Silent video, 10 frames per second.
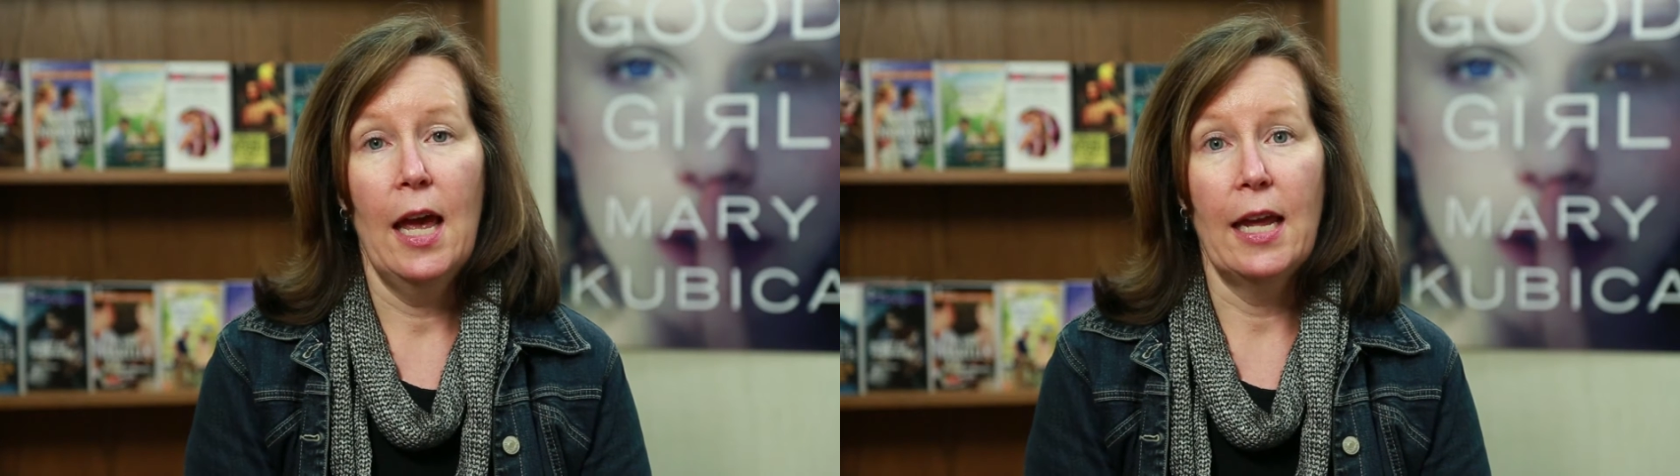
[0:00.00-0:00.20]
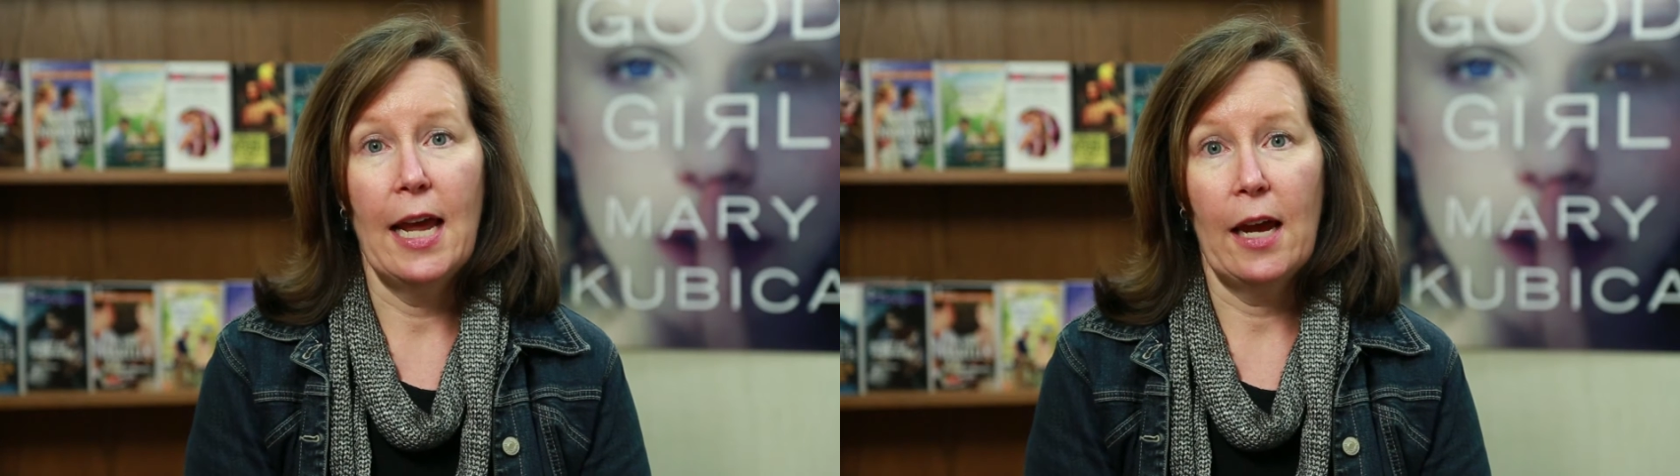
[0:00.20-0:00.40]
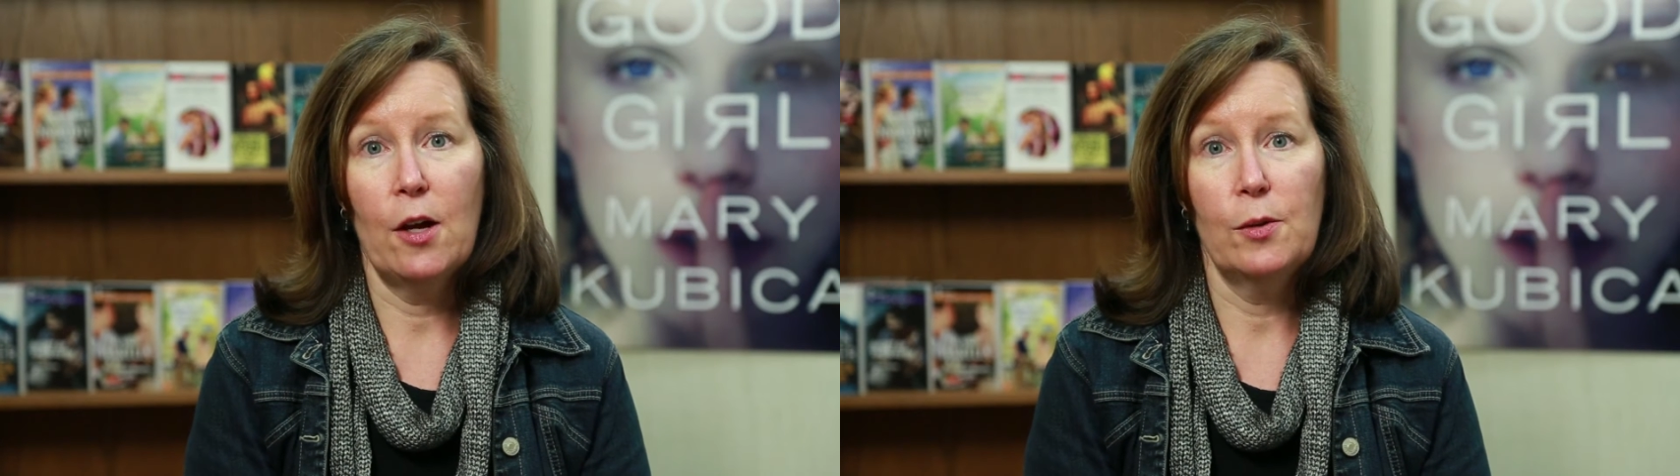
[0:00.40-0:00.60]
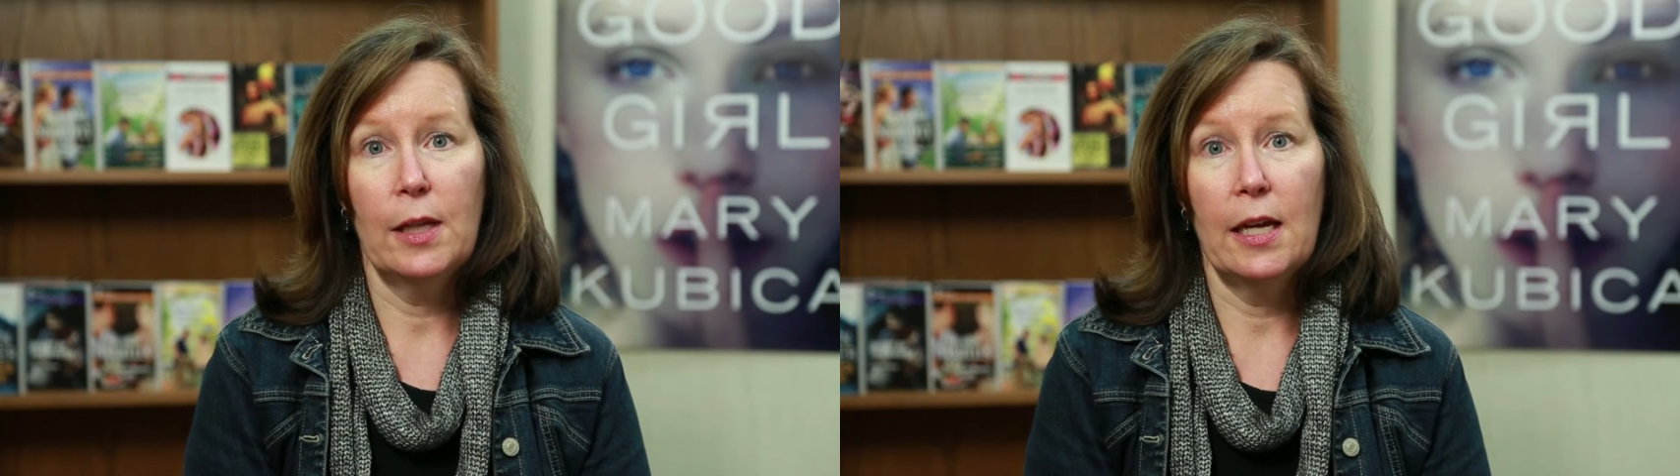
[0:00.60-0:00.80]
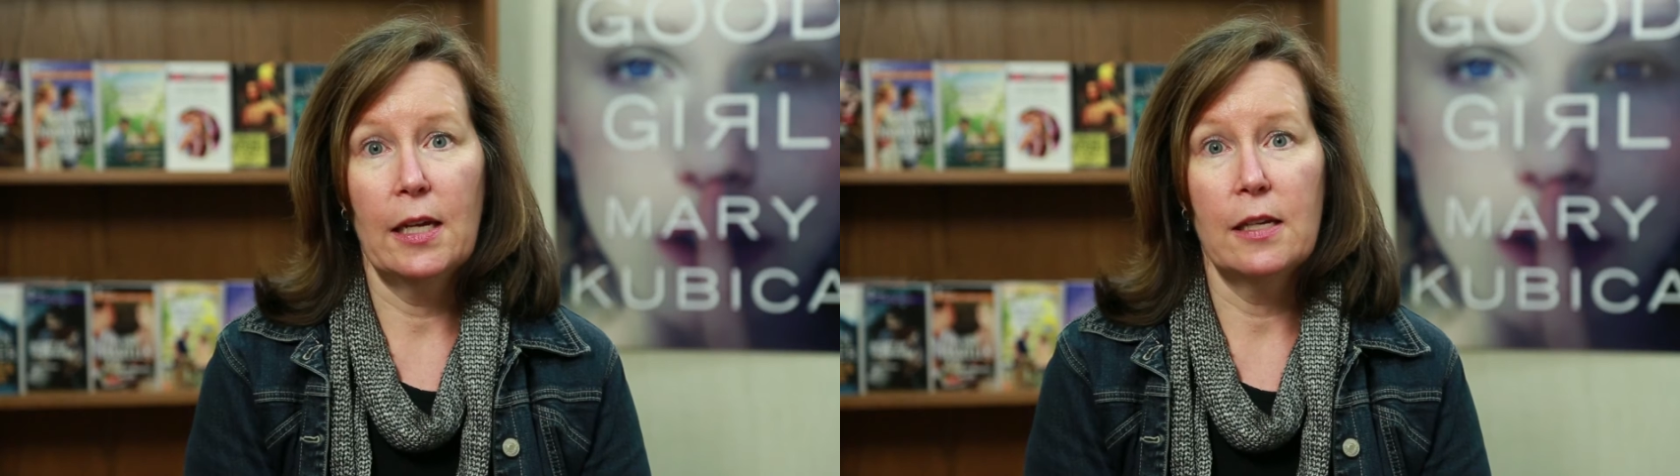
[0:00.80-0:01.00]
and Echo
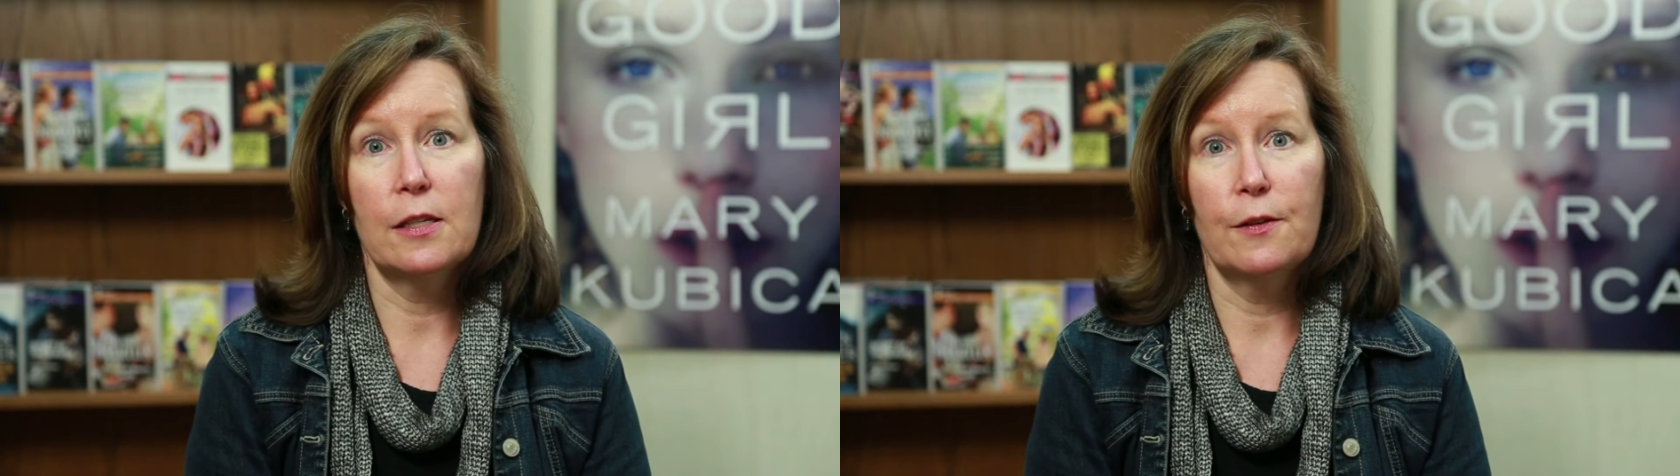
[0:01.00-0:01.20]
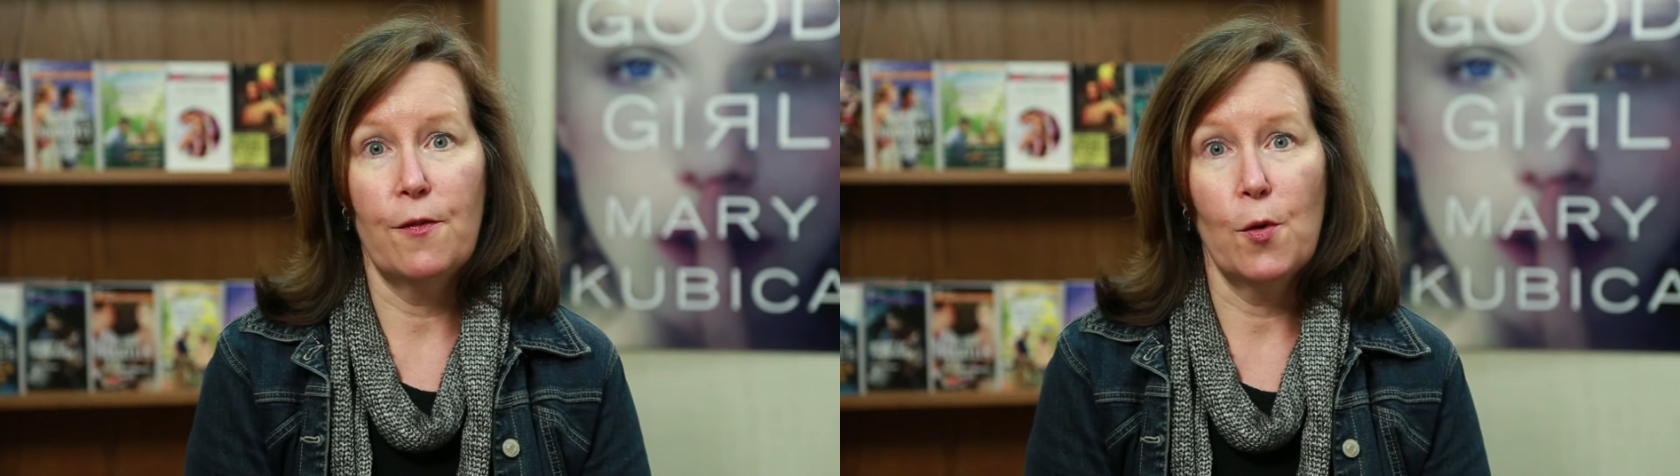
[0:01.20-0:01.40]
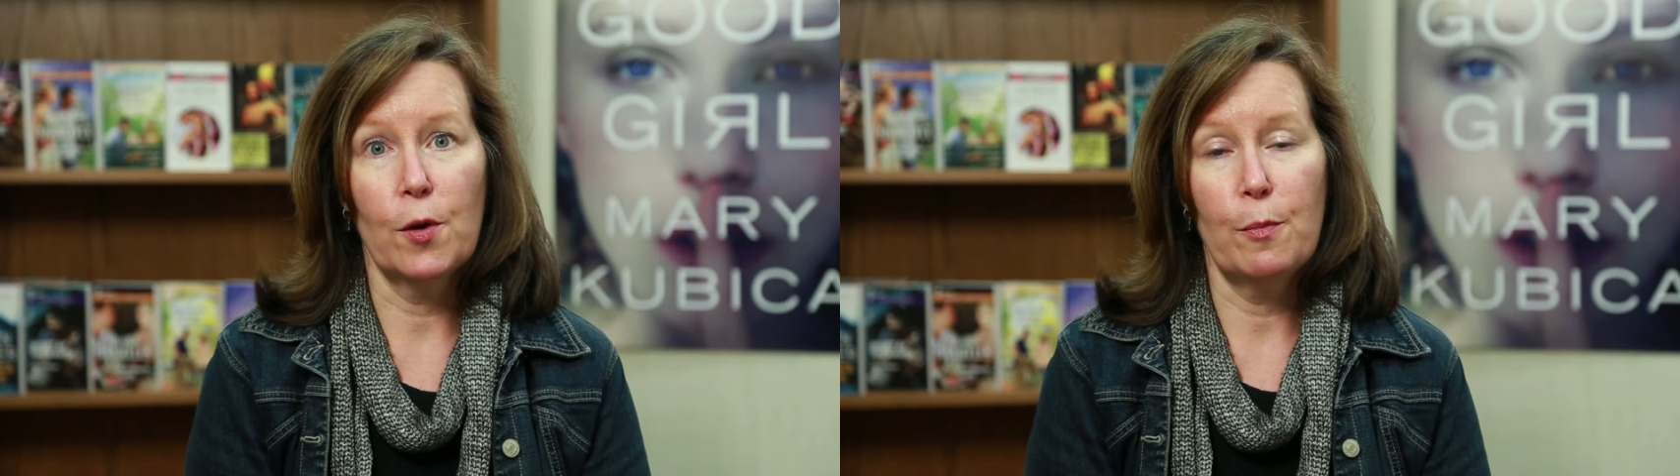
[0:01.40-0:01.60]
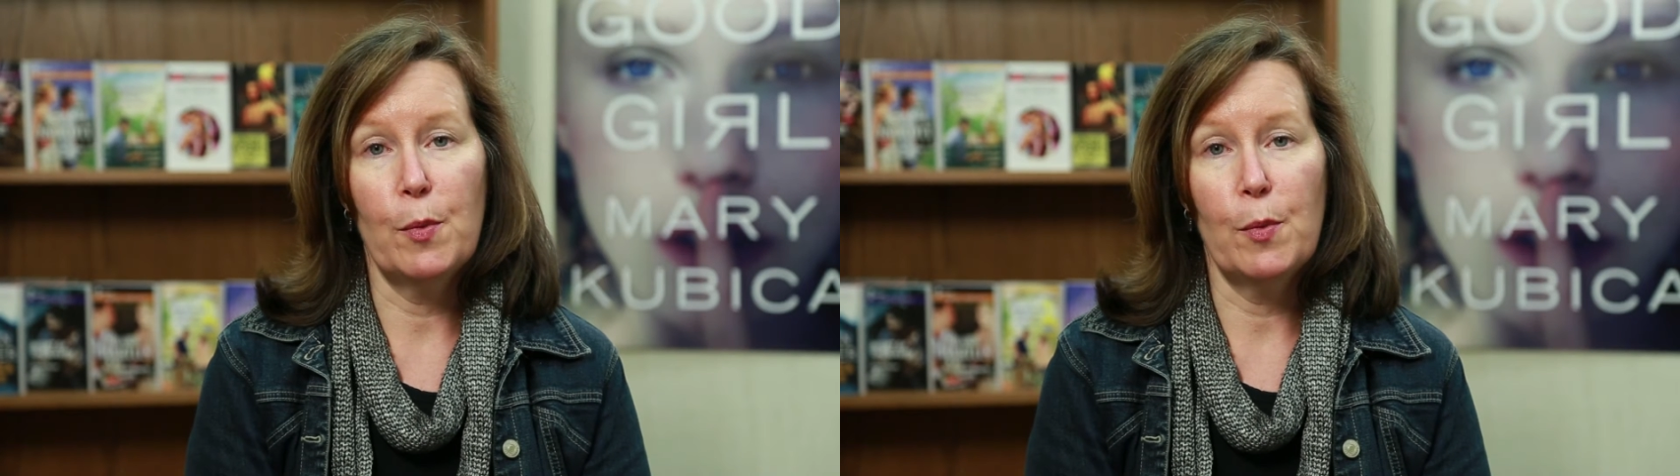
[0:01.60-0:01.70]
Lake is the fourth